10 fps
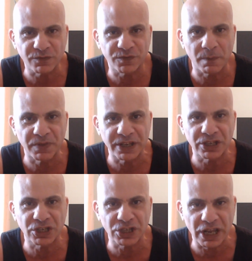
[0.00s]
from the
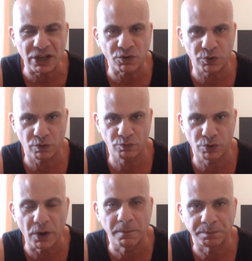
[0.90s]
secret
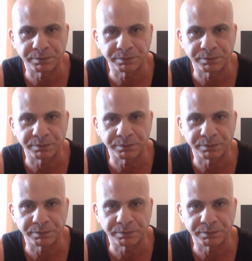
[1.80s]
room